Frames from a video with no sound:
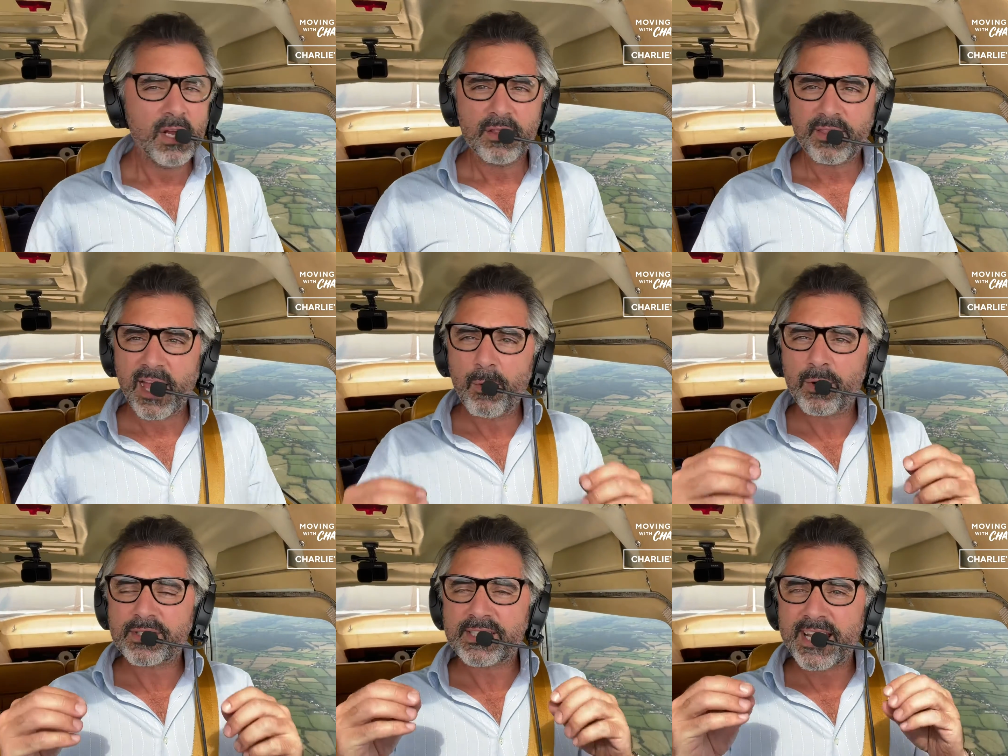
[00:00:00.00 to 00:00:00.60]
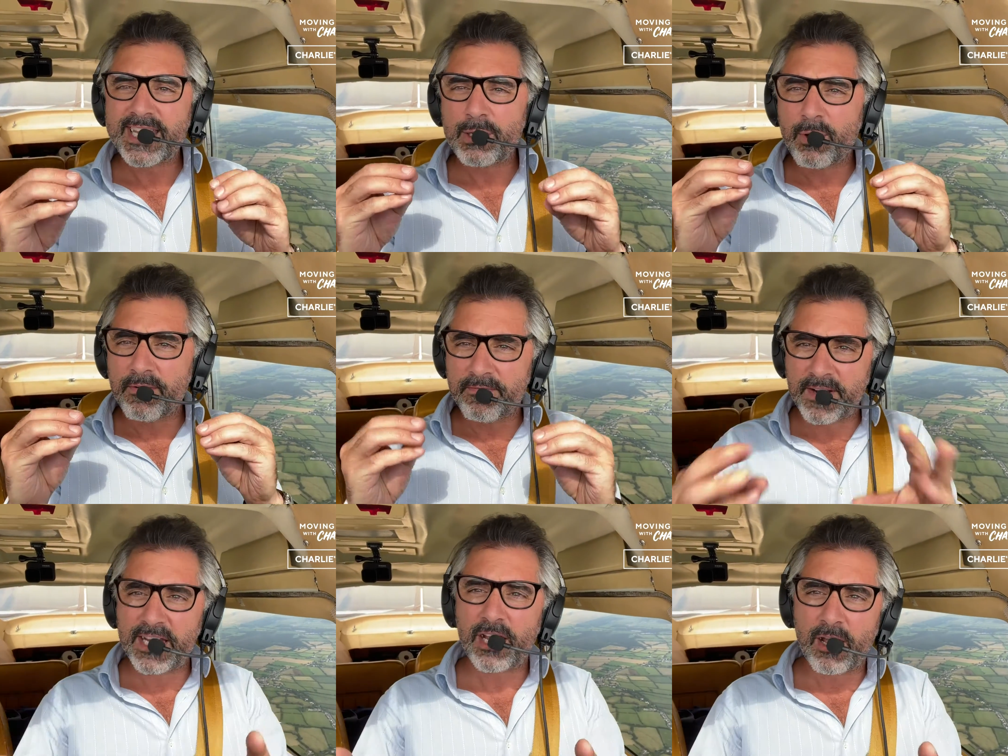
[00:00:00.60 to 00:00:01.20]
They will send you a
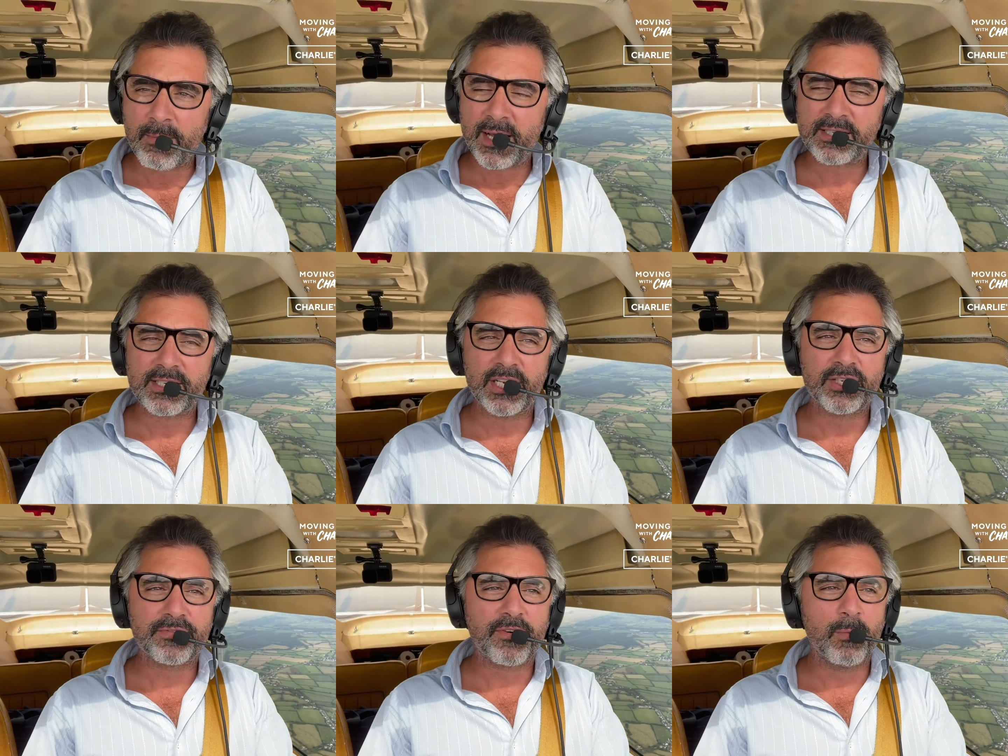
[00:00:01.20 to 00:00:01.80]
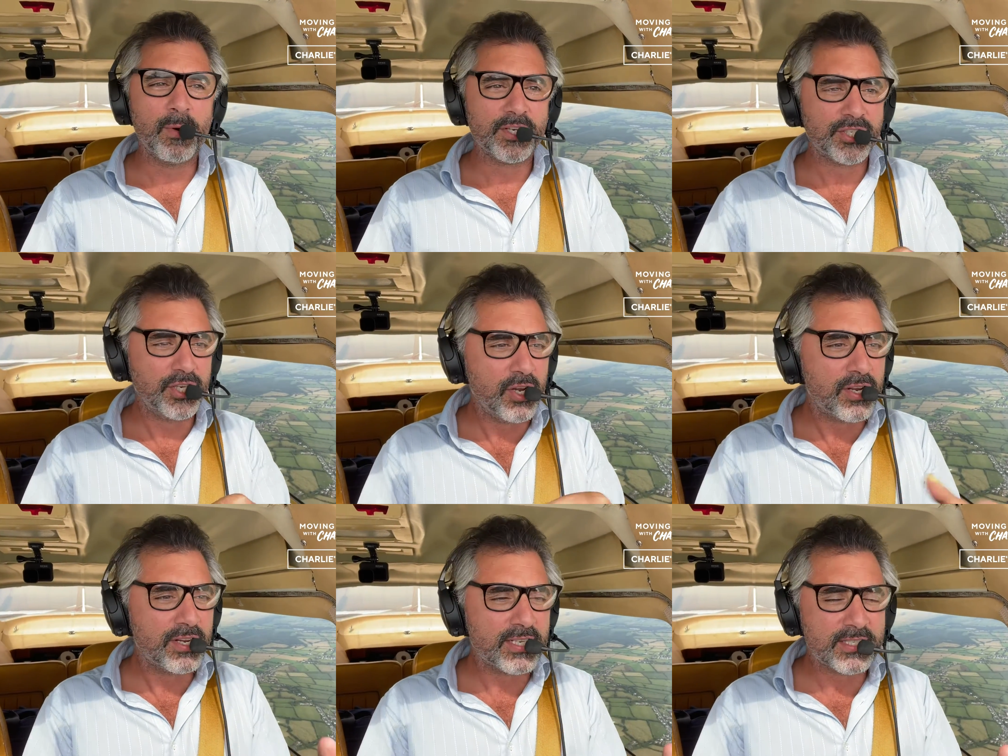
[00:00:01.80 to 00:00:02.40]
video message from which
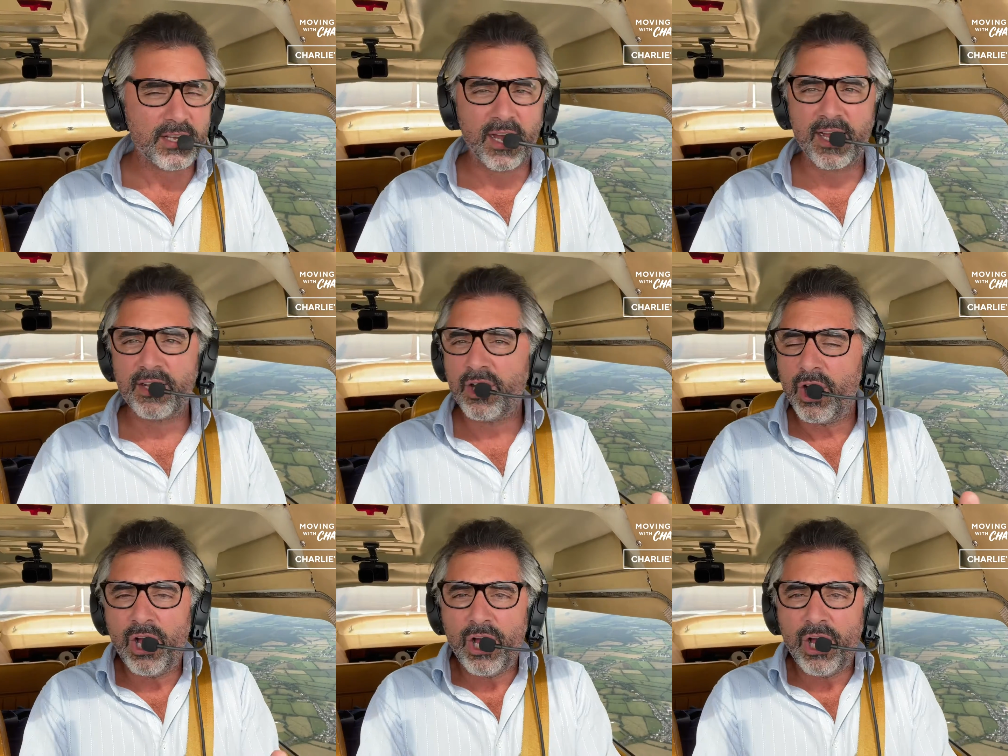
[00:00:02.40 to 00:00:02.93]
you can decide